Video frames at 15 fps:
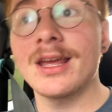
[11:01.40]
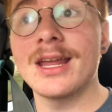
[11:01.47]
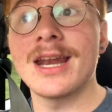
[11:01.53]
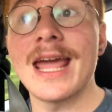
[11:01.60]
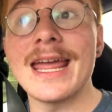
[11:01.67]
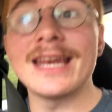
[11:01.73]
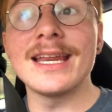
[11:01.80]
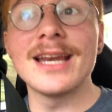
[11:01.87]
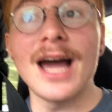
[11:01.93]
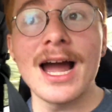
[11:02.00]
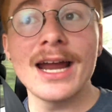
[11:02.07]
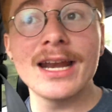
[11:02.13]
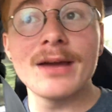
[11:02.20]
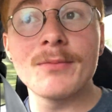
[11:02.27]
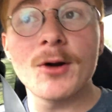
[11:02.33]
an
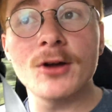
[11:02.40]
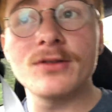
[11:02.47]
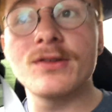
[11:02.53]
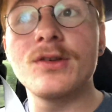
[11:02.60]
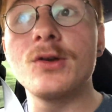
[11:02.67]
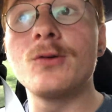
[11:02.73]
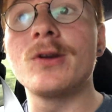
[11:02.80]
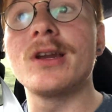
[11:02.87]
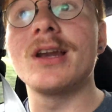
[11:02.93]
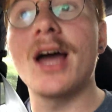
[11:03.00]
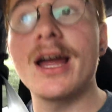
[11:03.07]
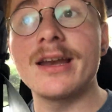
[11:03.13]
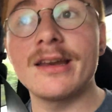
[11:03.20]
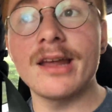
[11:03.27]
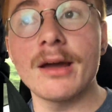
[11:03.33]
89 MR2 and a
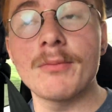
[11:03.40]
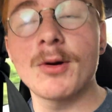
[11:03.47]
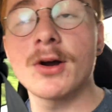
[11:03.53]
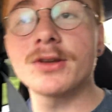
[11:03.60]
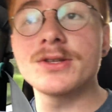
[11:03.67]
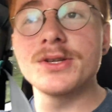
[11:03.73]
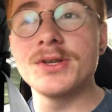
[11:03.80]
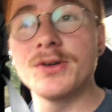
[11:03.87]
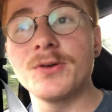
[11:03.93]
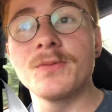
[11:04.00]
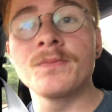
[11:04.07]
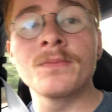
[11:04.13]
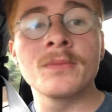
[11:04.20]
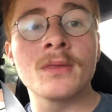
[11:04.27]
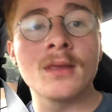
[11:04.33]
90
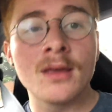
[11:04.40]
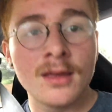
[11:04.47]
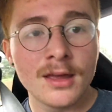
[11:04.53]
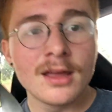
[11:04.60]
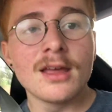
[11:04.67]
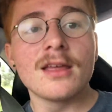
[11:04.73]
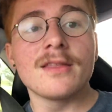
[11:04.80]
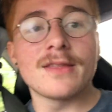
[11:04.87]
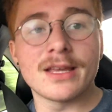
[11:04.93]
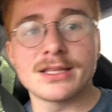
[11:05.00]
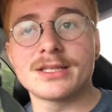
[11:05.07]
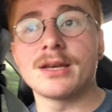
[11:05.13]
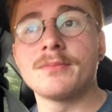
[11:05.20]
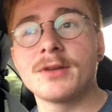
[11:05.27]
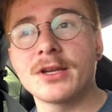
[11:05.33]
MR2, that's
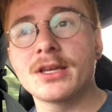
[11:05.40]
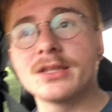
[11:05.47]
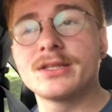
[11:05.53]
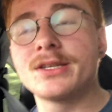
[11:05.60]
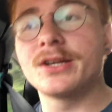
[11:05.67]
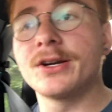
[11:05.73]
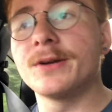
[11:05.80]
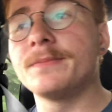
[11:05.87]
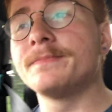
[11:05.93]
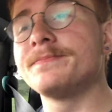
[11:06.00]
something to consider.